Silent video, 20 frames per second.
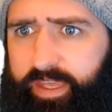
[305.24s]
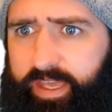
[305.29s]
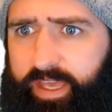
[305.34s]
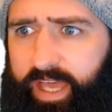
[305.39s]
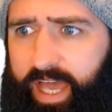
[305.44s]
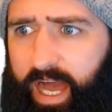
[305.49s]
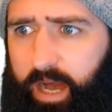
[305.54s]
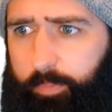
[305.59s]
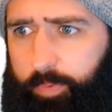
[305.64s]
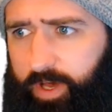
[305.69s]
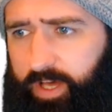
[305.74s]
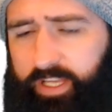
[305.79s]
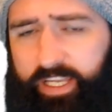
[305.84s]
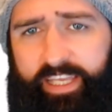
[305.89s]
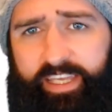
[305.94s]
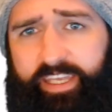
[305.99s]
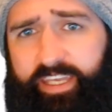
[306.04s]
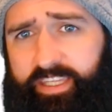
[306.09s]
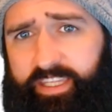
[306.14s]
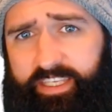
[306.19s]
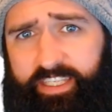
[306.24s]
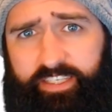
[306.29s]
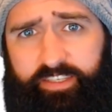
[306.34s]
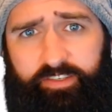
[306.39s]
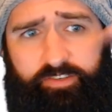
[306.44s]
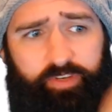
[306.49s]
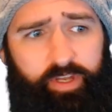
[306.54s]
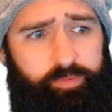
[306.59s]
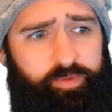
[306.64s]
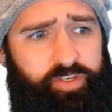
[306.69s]
I'll put a link in the
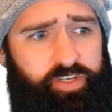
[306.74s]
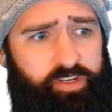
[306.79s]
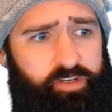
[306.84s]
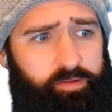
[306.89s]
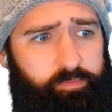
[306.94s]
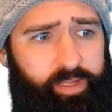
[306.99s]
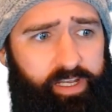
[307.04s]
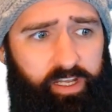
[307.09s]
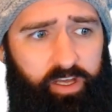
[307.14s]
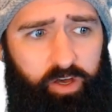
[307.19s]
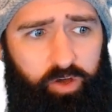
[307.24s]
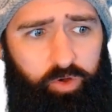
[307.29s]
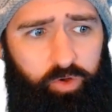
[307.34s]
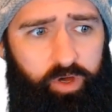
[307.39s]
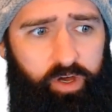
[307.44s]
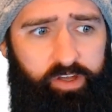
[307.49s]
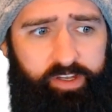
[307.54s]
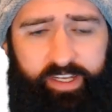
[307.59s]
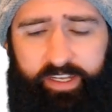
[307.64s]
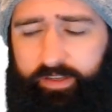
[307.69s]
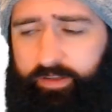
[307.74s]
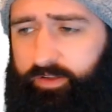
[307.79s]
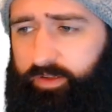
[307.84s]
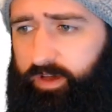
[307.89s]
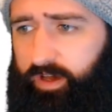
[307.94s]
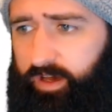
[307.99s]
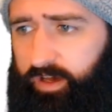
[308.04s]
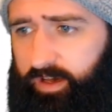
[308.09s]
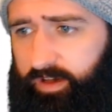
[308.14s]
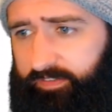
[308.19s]
description below on
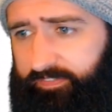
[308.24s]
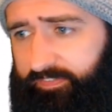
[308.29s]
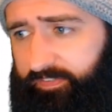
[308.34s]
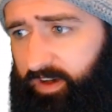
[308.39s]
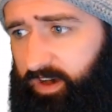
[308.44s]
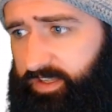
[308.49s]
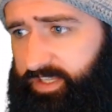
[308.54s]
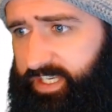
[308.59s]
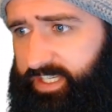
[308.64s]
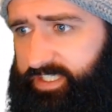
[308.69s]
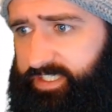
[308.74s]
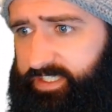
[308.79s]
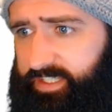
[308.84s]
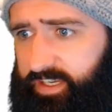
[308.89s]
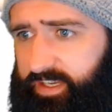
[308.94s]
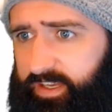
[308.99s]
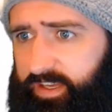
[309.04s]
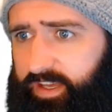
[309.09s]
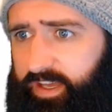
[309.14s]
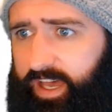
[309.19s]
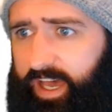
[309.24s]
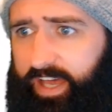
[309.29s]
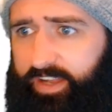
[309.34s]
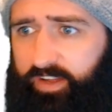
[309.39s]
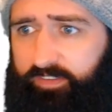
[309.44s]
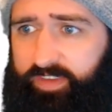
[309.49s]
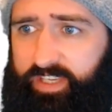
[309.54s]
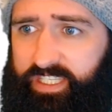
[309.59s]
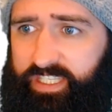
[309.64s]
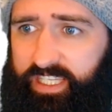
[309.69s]
for this. And
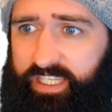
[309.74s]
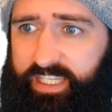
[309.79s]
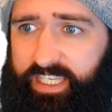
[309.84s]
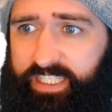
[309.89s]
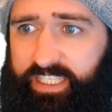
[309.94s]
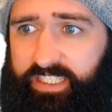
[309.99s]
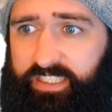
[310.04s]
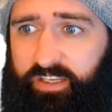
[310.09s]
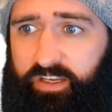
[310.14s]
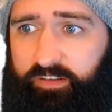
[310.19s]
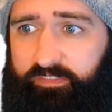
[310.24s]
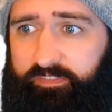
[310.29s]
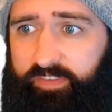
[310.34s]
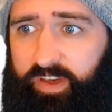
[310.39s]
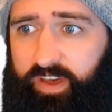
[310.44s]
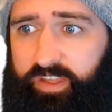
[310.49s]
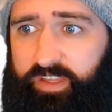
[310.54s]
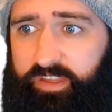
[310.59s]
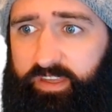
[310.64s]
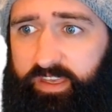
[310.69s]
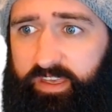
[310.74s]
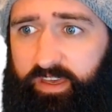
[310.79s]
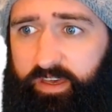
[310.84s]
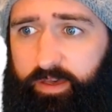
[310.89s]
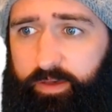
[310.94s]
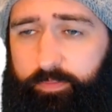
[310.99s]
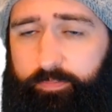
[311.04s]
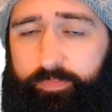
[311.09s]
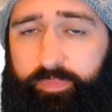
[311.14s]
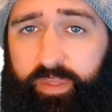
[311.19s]
obviously, this is to convert
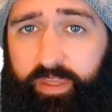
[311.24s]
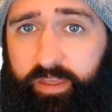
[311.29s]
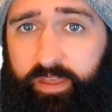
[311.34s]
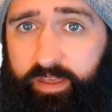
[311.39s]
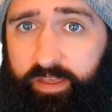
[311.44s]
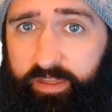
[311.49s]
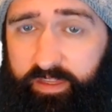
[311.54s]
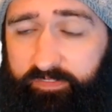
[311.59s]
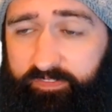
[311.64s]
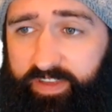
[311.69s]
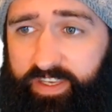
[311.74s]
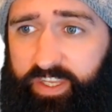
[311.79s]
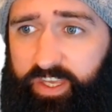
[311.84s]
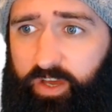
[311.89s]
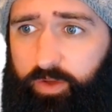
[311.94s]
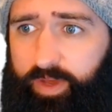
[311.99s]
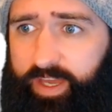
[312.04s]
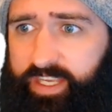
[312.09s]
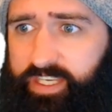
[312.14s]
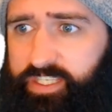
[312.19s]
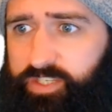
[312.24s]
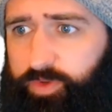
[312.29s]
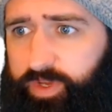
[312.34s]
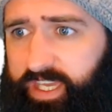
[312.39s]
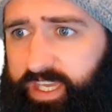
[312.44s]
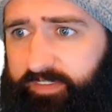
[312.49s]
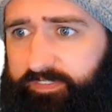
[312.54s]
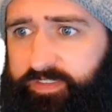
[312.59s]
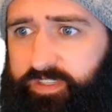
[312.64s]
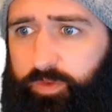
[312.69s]
the video into a
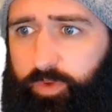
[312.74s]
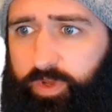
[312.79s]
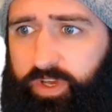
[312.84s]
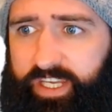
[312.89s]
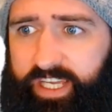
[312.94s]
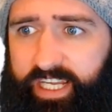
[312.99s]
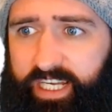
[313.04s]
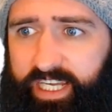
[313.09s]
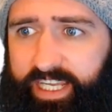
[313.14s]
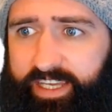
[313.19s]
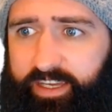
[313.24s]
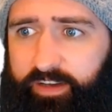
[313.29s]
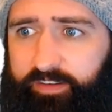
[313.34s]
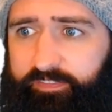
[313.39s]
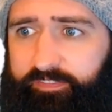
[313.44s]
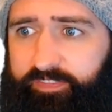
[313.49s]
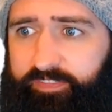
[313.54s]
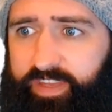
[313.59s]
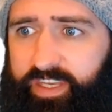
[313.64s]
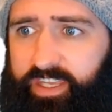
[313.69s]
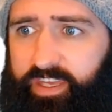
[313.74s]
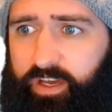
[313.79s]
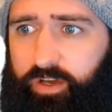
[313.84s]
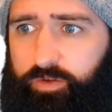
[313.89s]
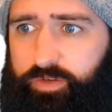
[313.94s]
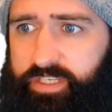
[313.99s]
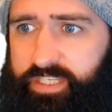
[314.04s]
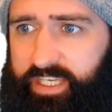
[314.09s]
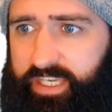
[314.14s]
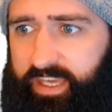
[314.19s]
GIF. So we're going to click on video
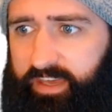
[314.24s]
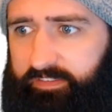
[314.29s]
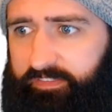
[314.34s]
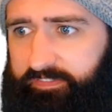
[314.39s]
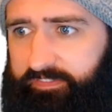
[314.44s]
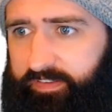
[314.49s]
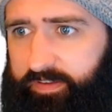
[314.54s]
to GIF.